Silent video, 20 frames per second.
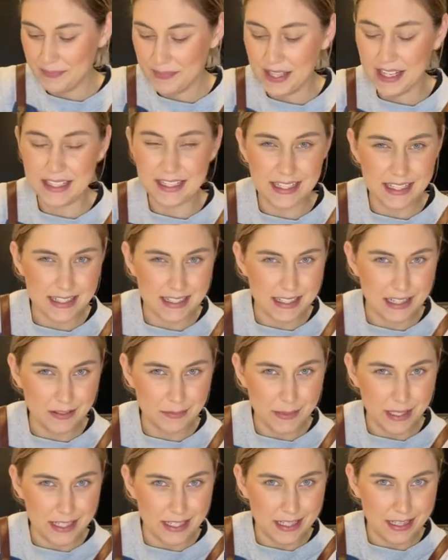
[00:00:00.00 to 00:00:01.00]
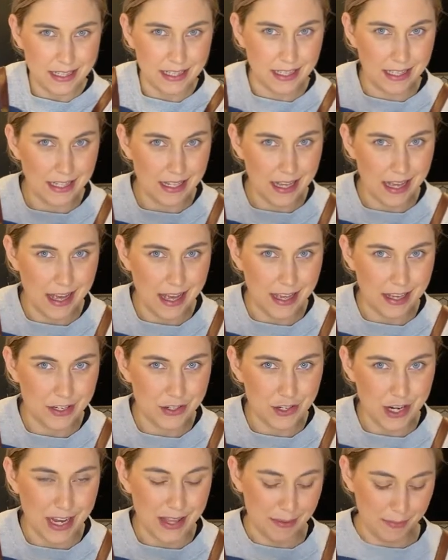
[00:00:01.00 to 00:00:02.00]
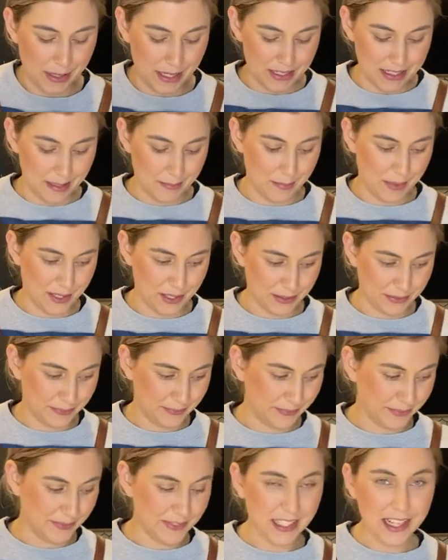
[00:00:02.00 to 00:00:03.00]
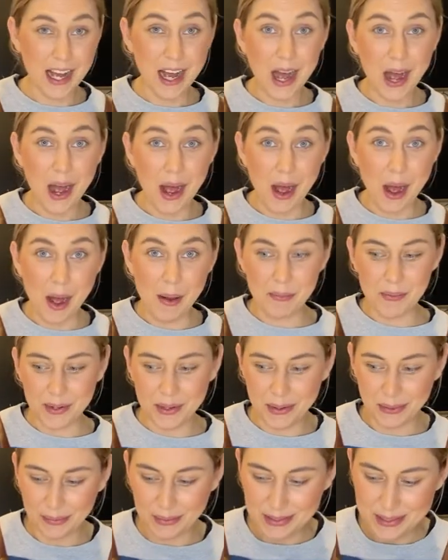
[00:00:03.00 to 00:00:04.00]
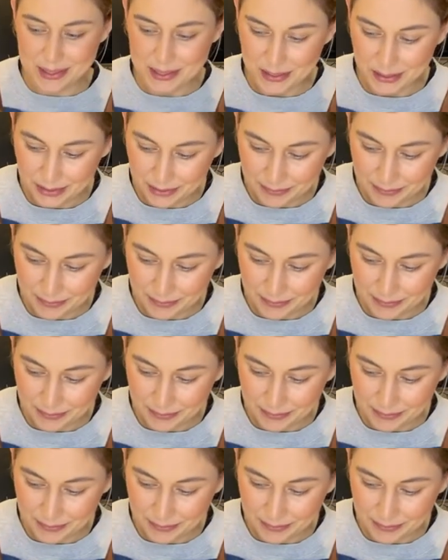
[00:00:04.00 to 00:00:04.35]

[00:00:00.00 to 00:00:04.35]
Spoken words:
It does tell me to clean and dry the mixing bowl. I'm not going to.